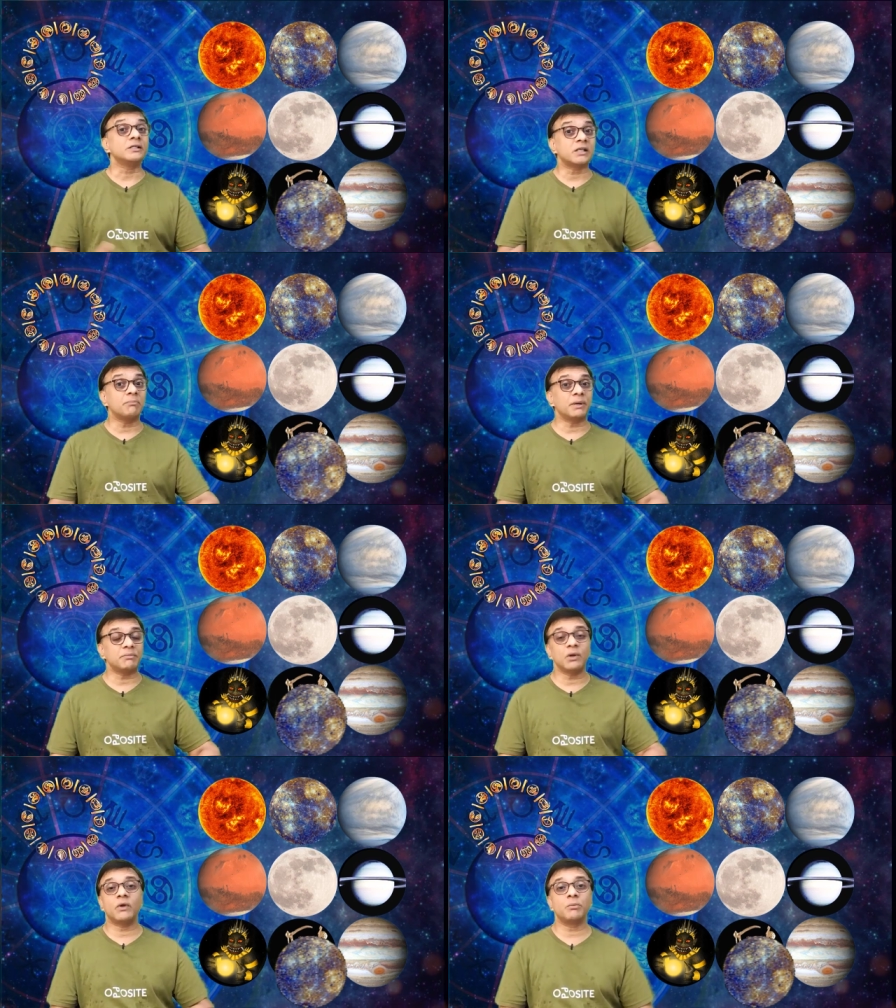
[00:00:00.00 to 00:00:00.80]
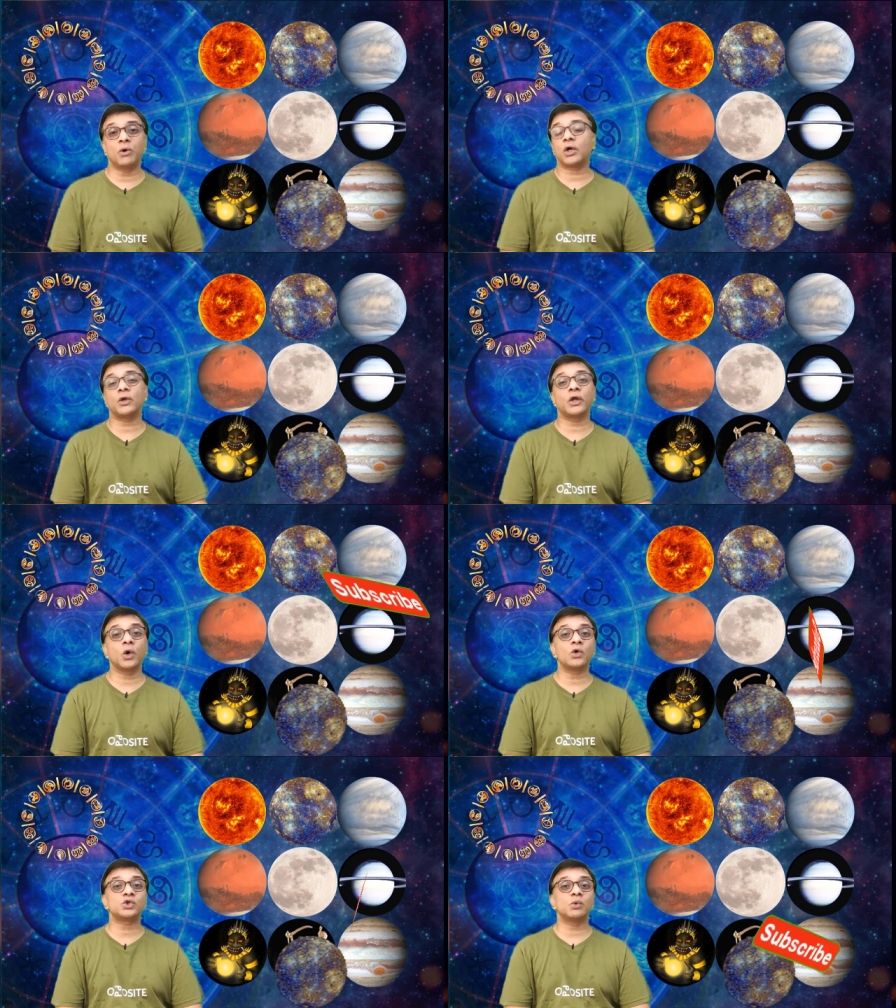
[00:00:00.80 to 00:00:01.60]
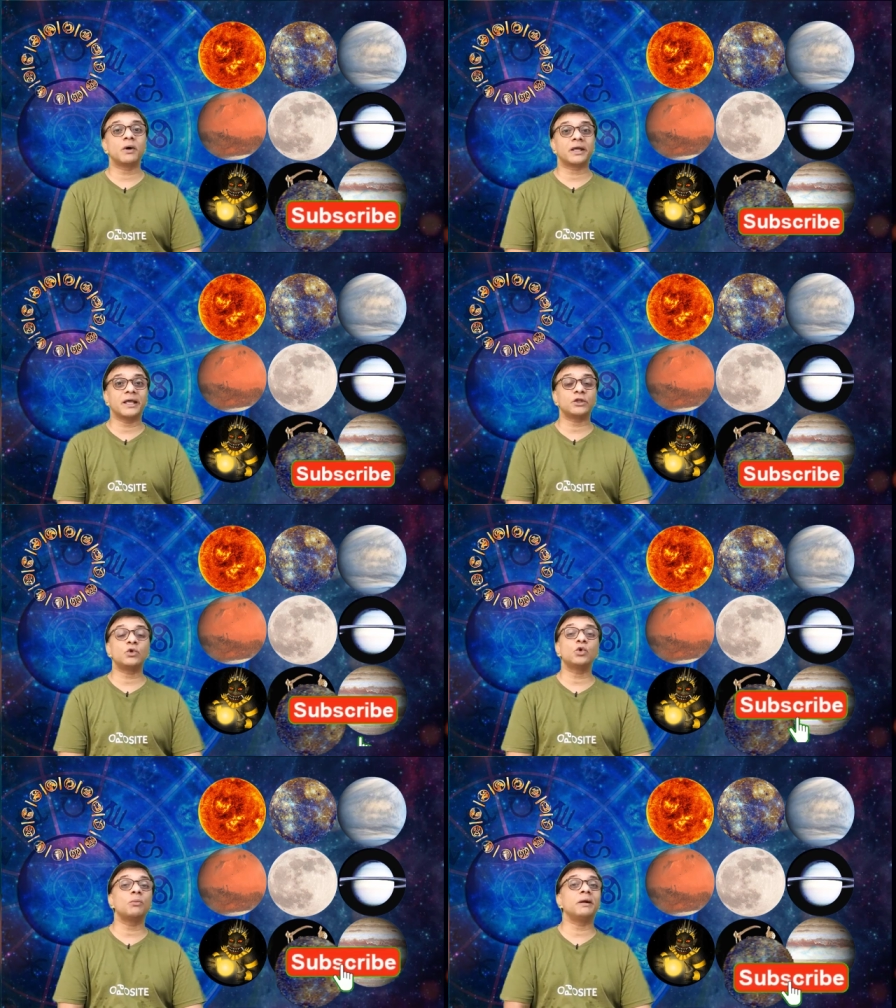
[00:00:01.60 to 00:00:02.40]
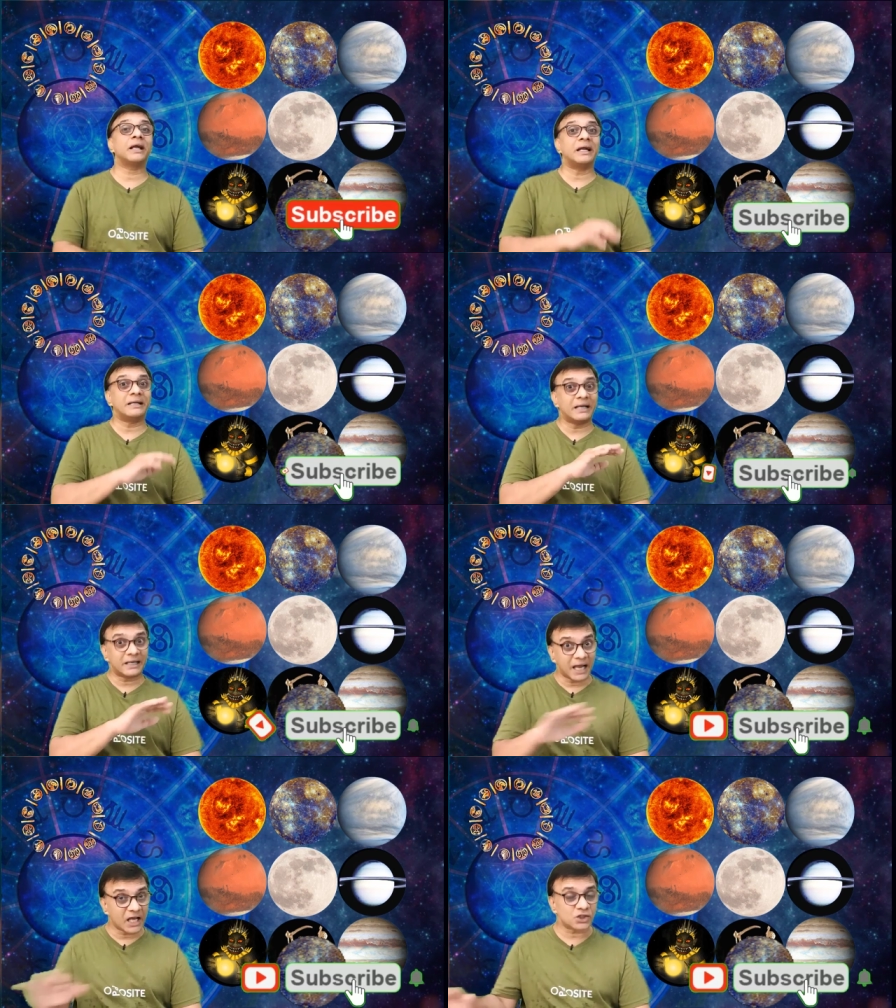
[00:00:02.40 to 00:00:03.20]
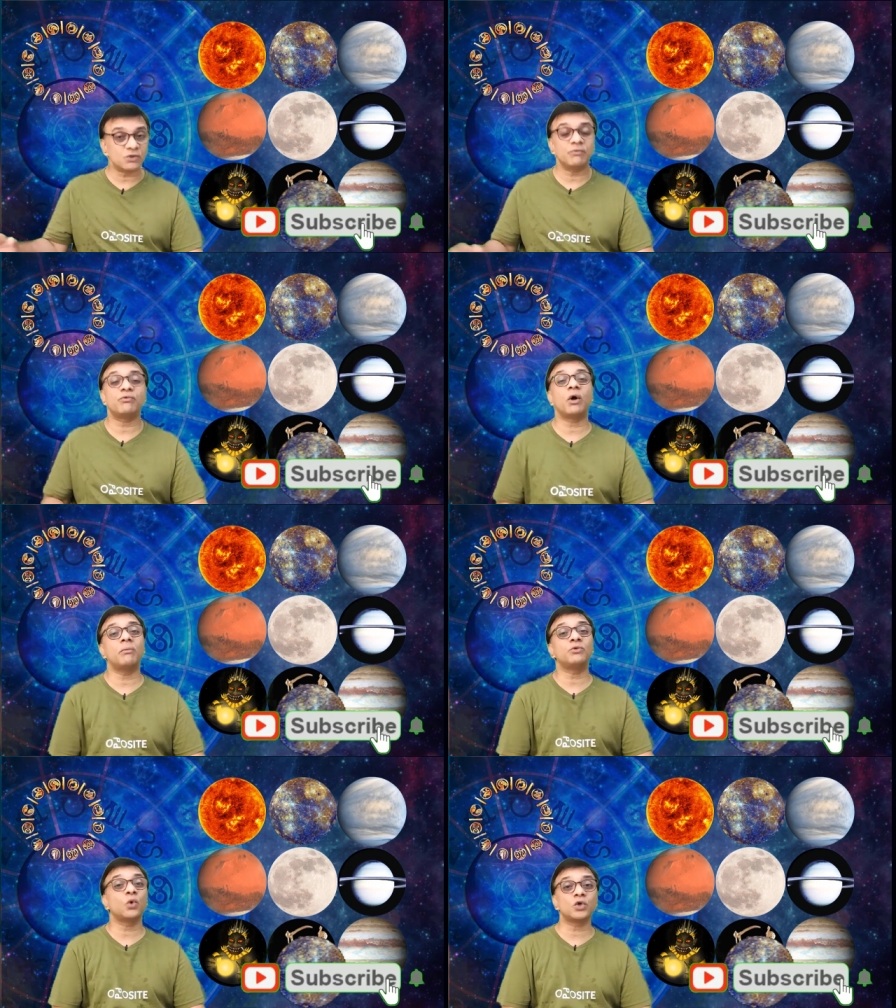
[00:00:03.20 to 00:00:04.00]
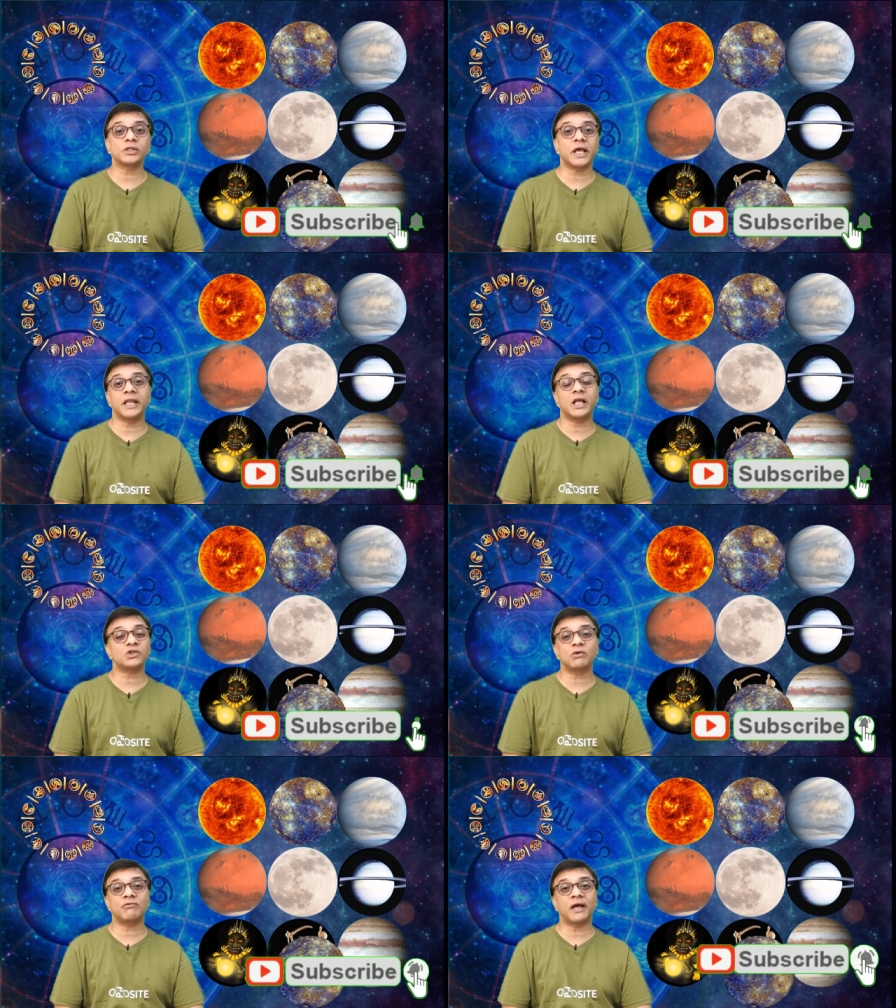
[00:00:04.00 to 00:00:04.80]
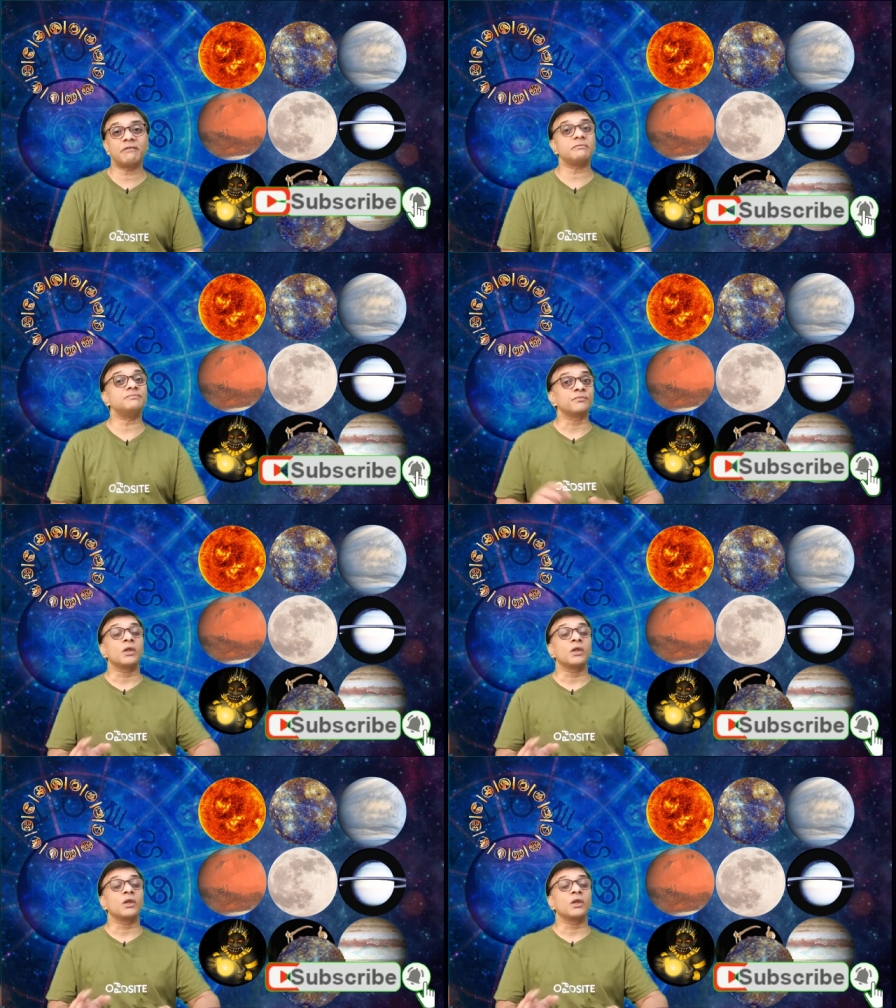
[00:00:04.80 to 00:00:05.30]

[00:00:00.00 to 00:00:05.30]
Some people when Mercury goes over Ketu, you may get detached from those areas of life